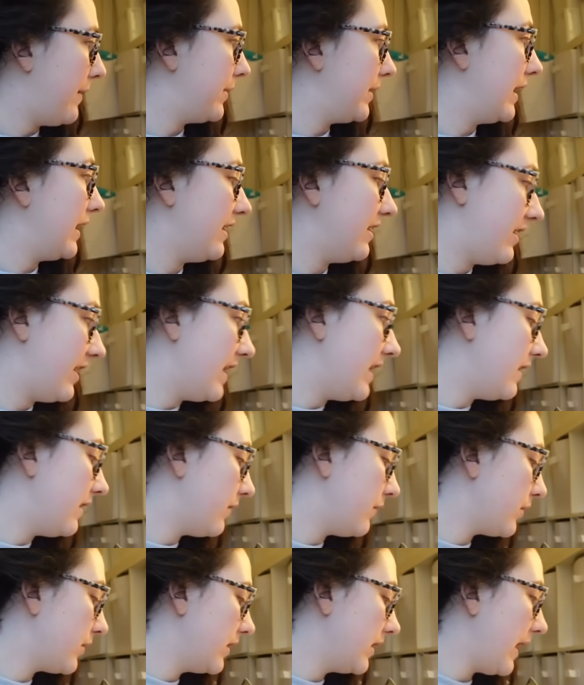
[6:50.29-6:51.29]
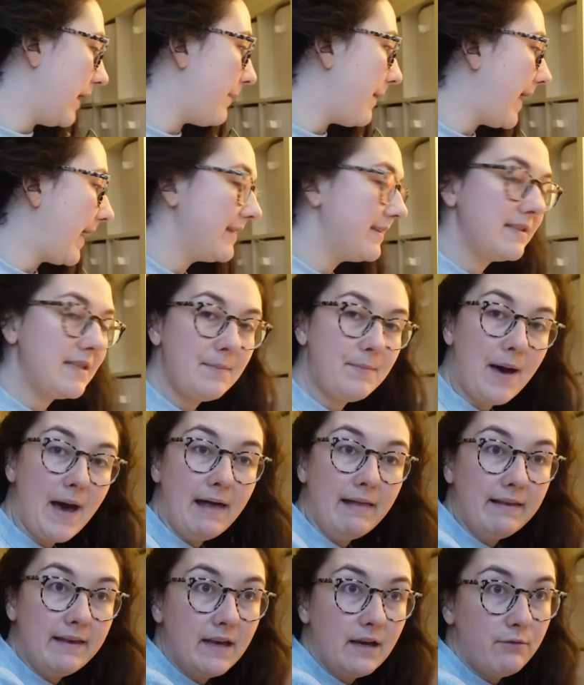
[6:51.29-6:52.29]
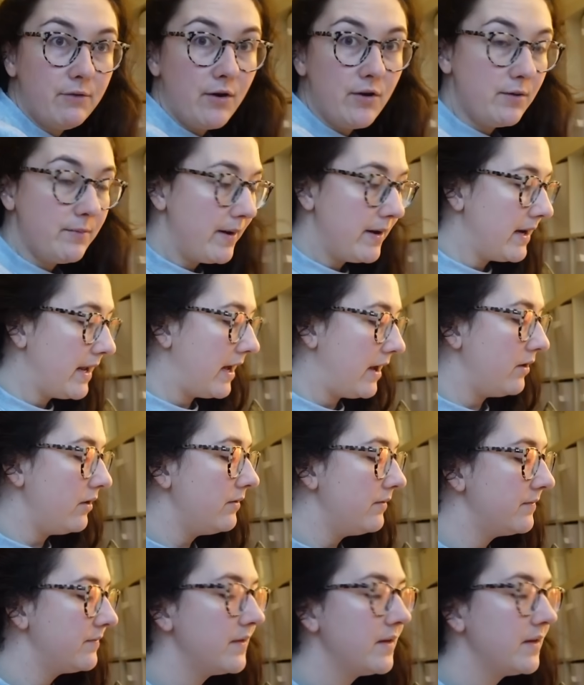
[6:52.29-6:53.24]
but I think that we're going to get back into that palette around about now.